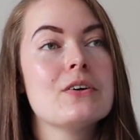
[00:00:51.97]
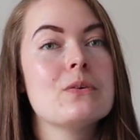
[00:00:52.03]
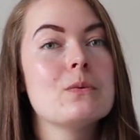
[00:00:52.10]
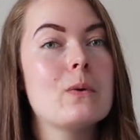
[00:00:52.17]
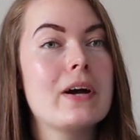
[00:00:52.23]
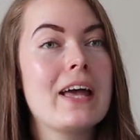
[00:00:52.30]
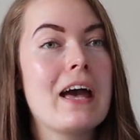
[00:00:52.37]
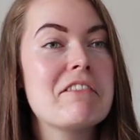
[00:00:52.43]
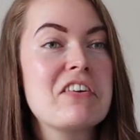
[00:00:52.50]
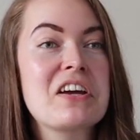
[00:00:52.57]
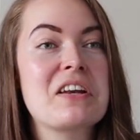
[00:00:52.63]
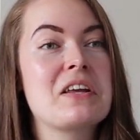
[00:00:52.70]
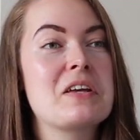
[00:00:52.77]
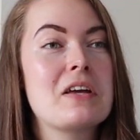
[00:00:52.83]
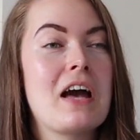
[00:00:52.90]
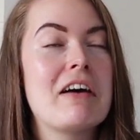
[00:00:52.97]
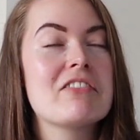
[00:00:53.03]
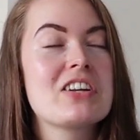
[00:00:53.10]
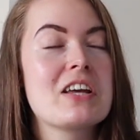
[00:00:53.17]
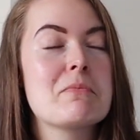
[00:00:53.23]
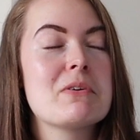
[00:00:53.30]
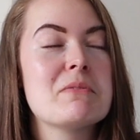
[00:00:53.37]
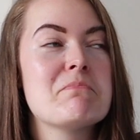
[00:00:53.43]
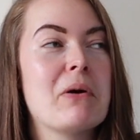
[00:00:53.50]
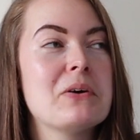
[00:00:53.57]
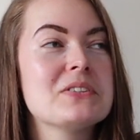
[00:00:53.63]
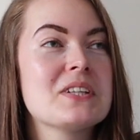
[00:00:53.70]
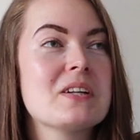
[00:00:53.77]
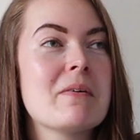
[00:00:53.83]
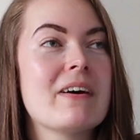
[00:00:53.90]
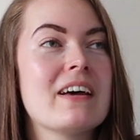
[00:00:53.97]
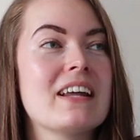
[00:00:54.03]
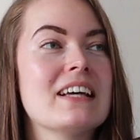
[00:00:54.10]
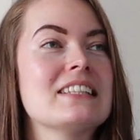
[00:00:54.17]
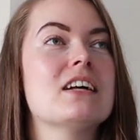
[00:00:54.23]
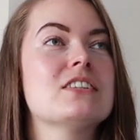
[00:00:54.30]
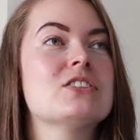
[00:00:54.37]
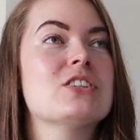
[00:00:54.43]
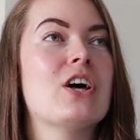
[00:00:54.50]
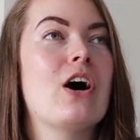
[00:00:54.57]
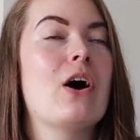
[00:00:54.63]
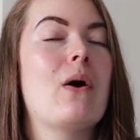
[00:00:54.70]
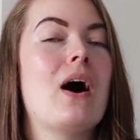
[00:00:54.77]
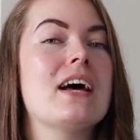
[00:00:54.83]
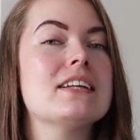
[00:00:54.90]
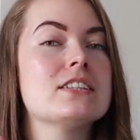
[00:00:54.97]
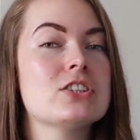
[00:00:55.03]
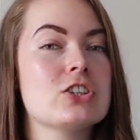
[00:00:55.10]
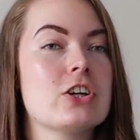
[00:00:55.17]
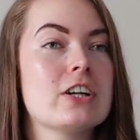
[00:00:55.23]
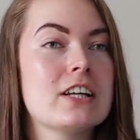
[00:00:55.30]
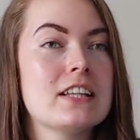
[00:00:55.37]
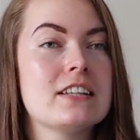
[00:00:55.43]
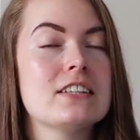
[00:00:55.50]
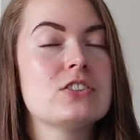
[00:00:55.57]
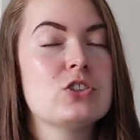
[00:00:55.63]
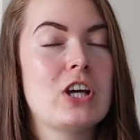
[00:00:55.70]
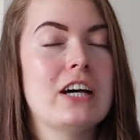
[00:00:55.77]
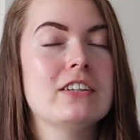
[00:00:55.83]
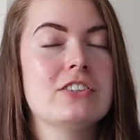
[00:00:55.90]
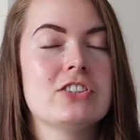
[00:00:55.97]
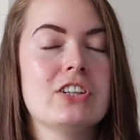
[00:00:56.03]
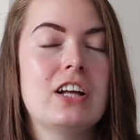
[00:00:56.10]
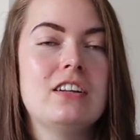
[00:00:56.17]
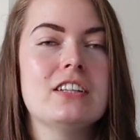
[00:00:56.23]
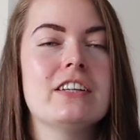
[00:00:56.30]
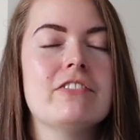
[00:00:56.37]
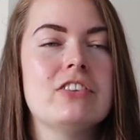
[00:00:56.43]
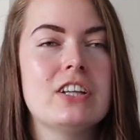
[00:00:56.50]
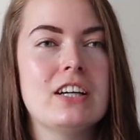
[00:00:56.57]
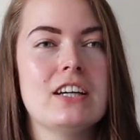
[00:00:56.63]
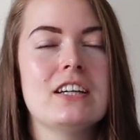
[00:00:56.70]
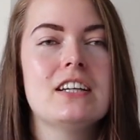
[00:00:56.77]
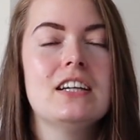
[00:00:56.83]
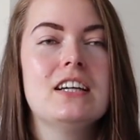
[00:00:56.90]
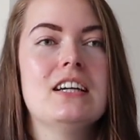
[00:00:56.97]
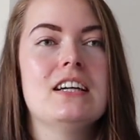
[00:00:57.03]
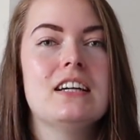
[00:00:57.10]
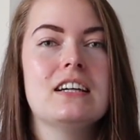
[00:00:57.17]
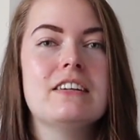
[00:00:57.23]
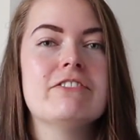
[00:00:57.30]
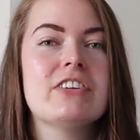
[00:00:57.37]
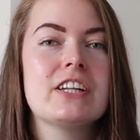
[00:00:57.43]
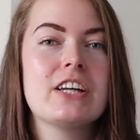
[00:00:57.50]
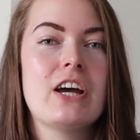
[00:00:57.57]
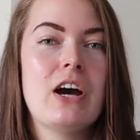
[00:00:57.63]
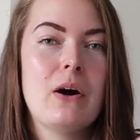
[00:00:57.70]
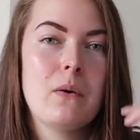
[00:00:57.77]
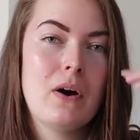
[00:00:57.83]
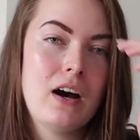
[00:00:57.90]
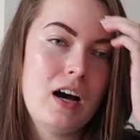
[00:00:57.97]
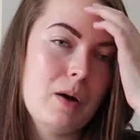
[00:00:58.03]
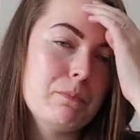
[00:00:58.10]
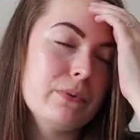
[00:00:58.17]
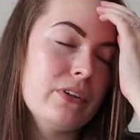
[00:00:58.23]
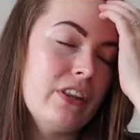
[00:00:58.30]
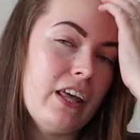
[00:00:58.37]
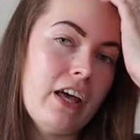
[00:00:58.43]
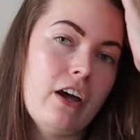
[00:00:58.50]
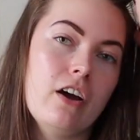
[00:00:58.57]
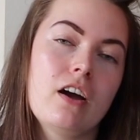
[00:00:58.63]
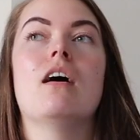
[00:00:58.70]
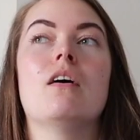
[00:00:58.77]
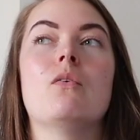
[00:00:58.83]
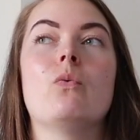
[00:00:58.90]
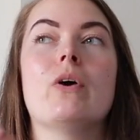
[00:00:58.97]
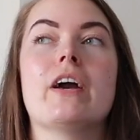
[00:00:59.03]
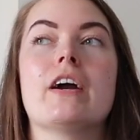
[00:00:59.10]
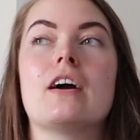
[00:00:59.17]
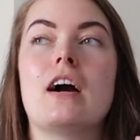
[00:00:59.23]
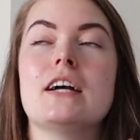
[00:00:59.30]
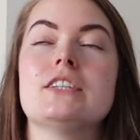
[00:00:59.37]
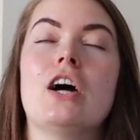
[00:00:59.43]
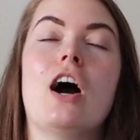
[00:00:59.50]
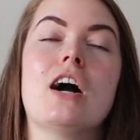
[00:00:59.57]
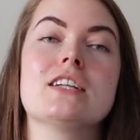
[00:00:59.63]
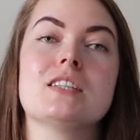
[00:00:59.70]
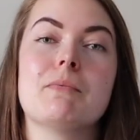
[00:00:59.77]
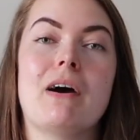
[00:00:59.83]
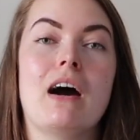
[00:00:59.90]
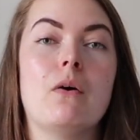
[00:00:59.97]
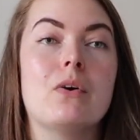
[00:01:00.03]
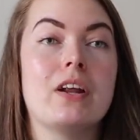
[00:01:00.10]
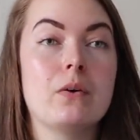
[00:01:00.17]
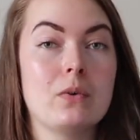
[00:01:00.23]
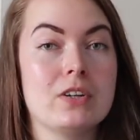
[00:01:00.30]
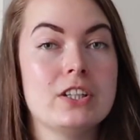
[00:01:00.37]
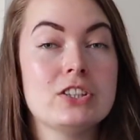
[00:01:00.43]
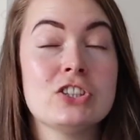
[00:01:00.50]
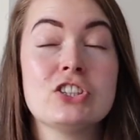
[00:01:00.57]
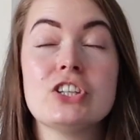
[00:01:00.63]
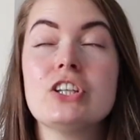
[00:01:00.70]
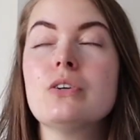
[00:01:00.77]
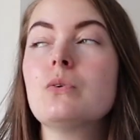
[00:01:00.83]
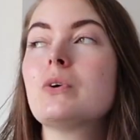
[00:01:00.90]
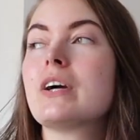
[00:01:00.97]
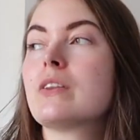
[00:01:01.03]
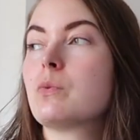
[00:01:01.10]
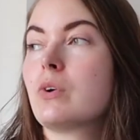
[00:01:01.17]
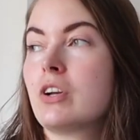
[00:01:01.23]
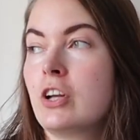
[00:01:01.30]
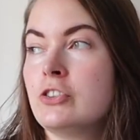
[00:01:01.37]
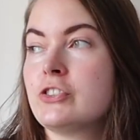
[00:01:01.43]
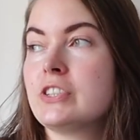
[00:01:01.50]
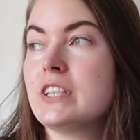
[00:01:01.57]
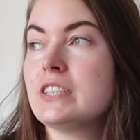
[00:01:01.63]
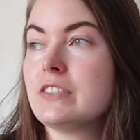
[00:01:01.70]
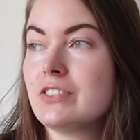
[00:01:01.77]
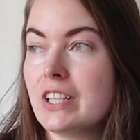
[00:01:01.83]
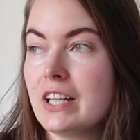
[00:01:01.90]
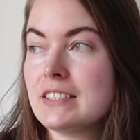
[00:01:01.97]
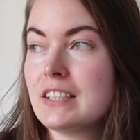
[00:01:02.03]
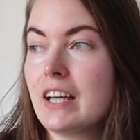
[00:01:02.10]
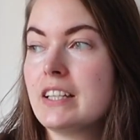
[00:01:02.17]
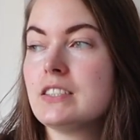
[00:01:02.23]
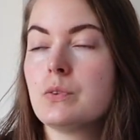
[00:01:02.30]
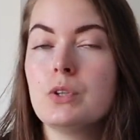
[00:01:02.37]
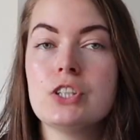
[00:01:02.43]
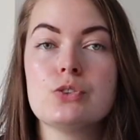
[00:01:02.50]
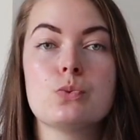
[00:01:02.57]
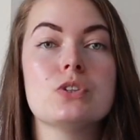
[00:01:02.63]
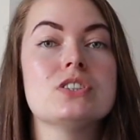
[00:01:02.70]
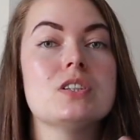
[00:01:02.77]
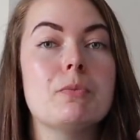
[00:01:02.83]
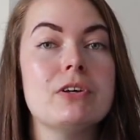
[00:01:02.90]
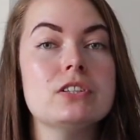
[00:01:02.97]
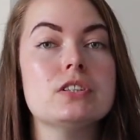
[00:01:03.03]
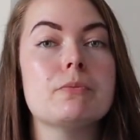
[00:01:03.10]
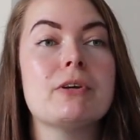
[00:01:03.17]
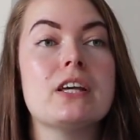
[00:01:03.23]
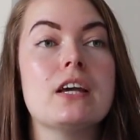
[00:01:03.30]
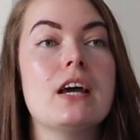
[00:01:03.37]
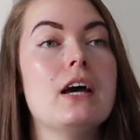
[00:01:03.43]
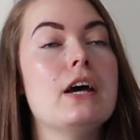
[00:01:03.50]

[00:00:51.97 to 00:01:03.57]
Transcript: Why haven't I been posting about it? So I started this challenge, and I'll leave the video up there where I talked about what I wanted to do with 100 days of data science, which was supposed to be